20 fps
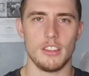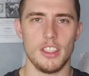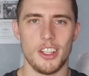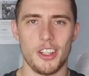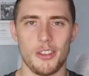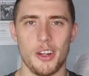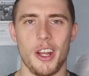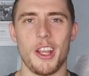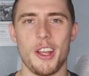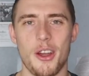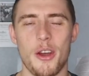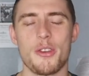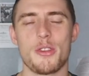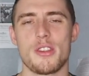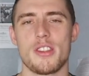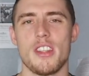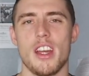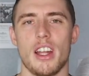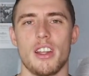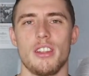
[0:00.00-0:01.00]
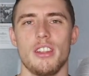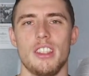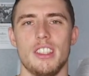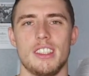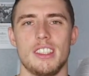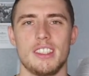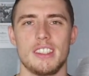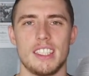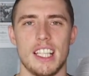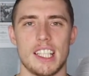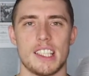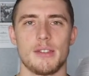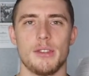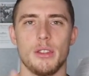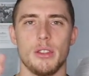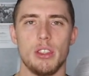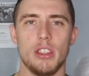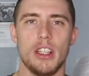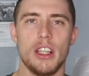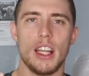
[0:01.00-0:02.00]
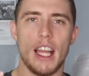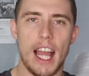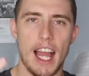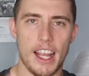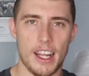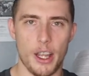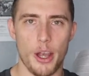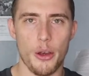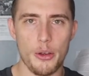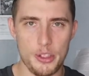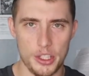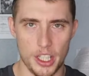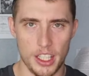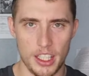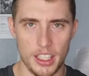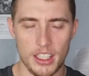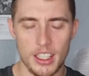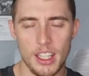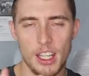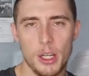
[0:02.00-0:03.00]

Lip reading: A great coach is not only successful at coaching,